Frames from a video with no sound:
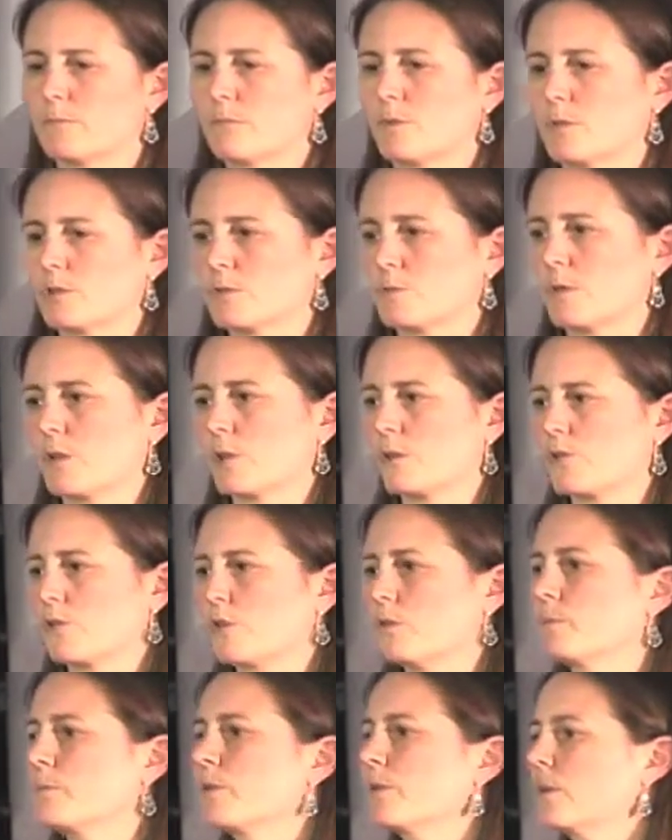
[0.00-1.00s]
Portsmouth
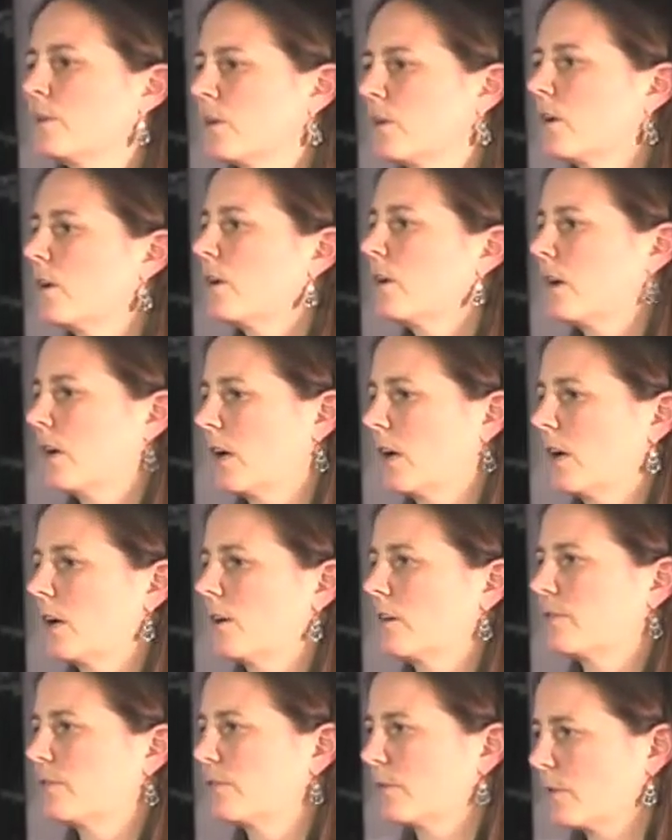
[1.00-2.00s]
group
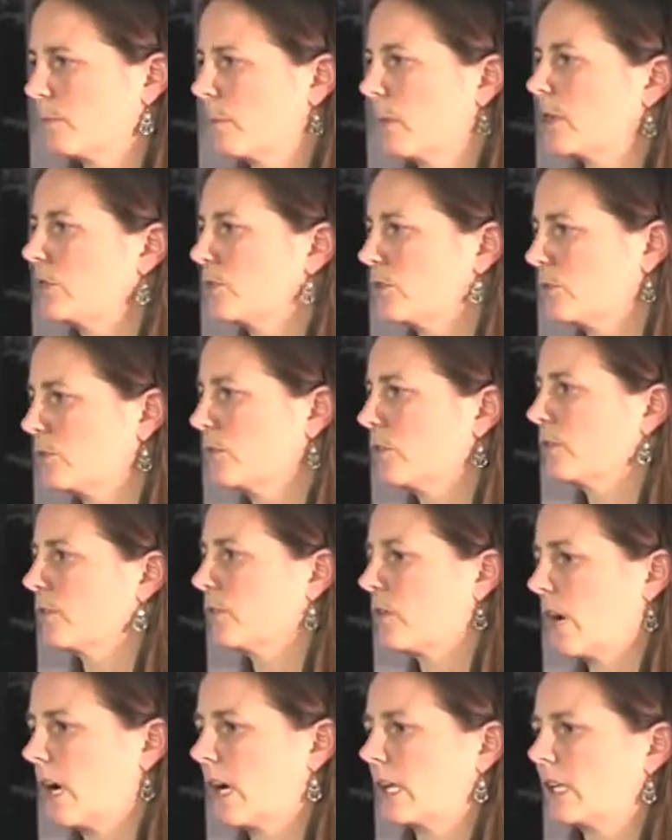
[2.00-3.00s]
for patients who have
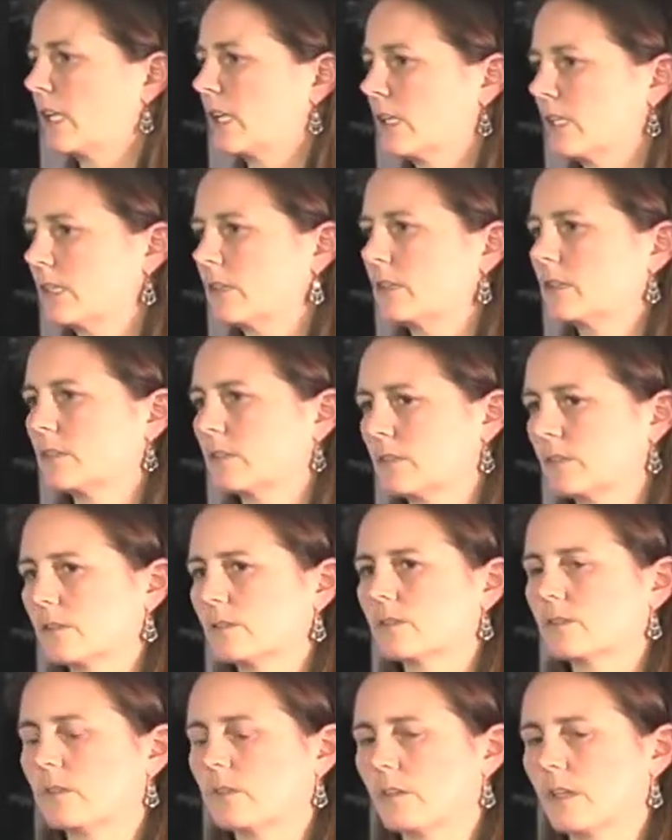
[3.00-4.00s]
chronic kidney
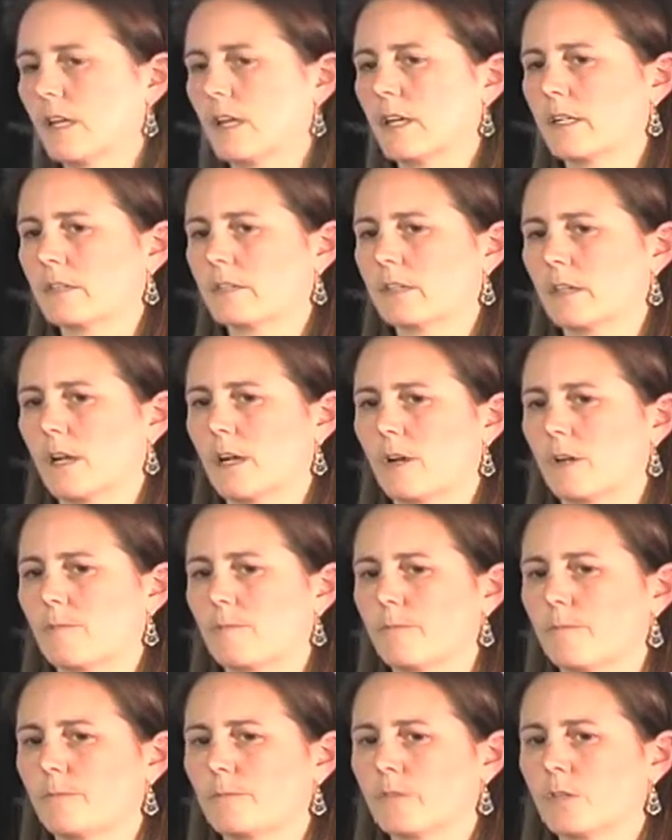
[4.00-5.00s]
disease,
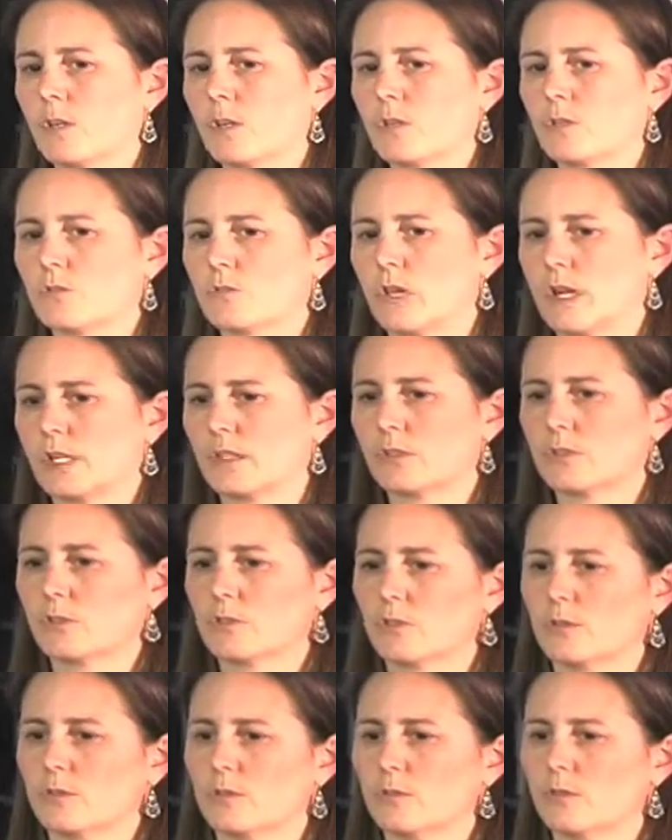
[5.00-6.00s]
and trying
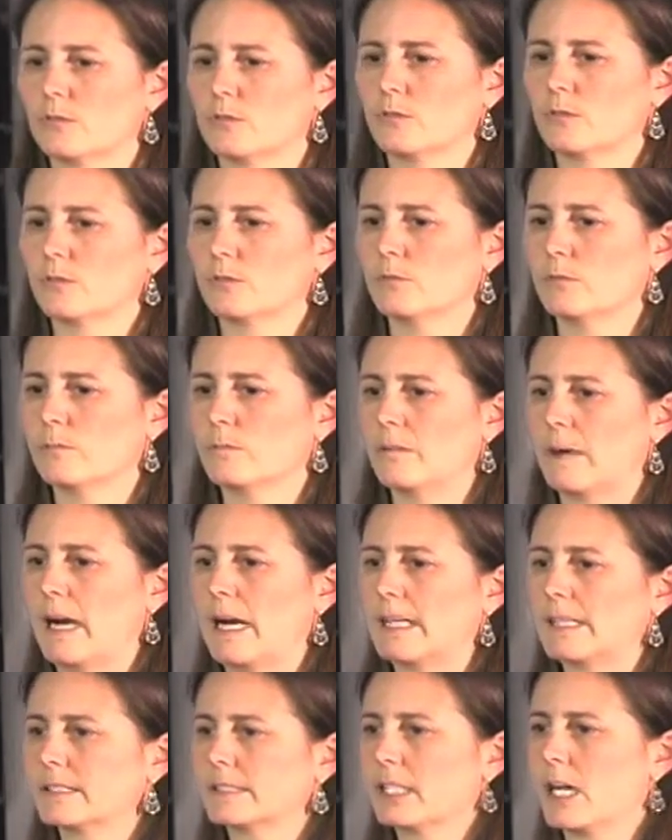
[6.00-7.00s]
to
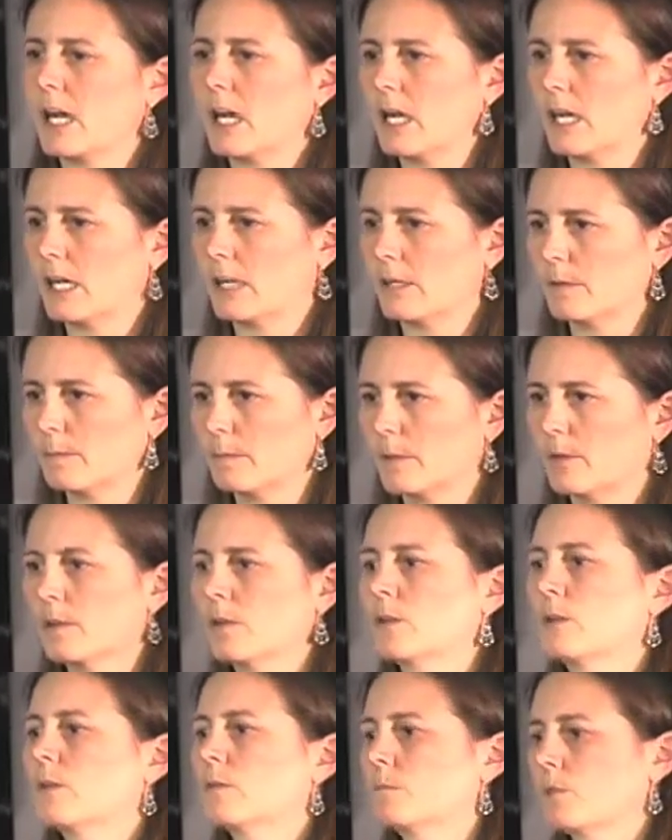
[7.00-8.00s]
buy time
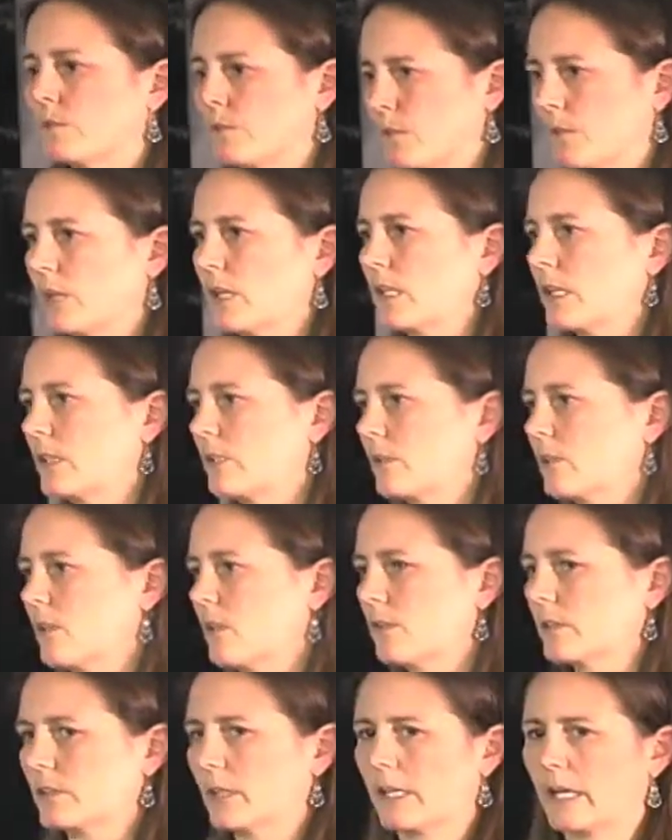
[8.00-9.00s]
before they need to go
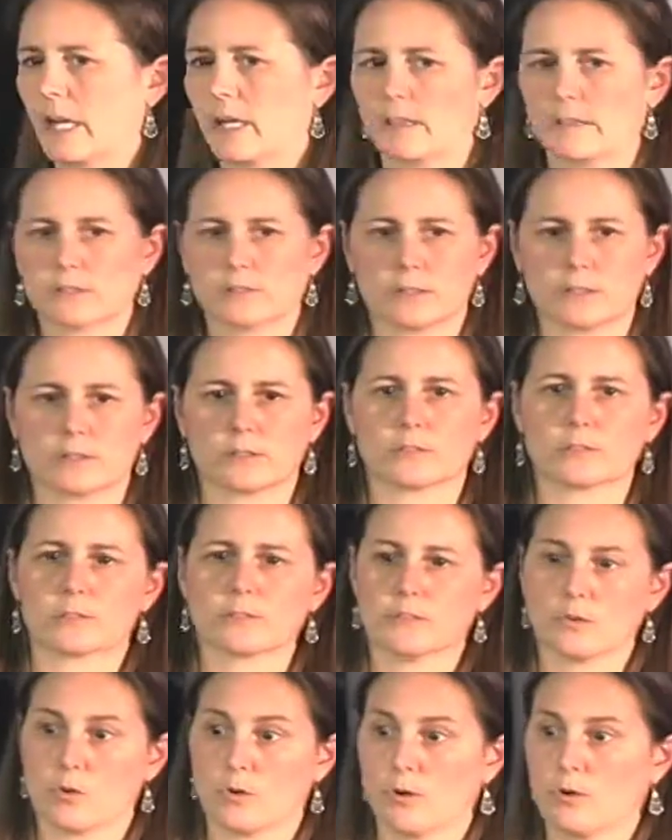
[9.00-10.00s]
on dialysis,
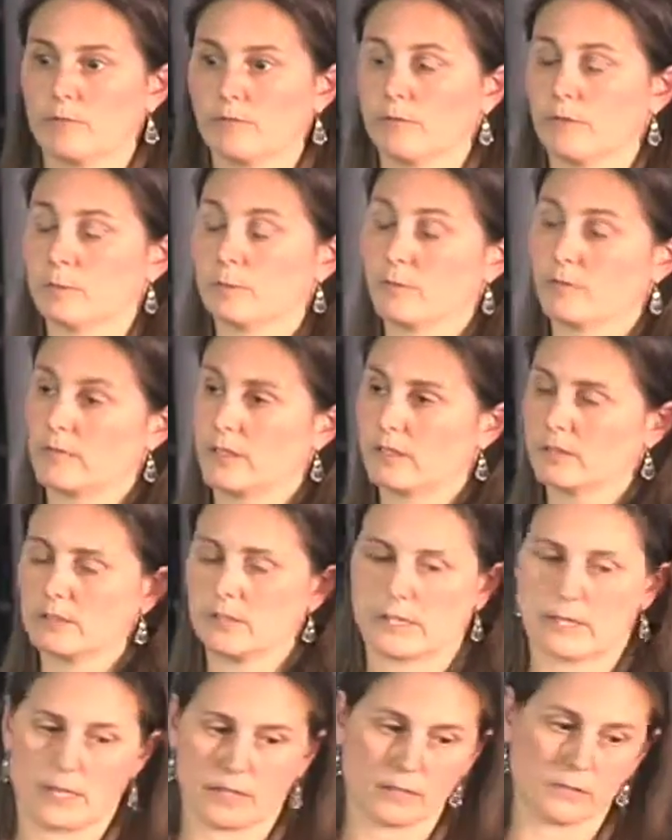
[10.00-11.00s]
or hopefully prevent
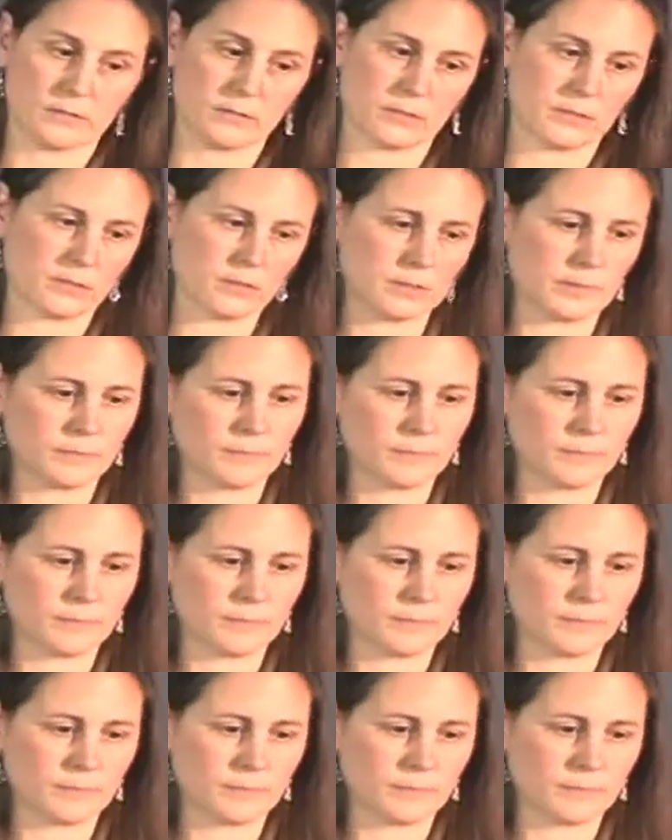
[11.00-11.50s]
dialysis.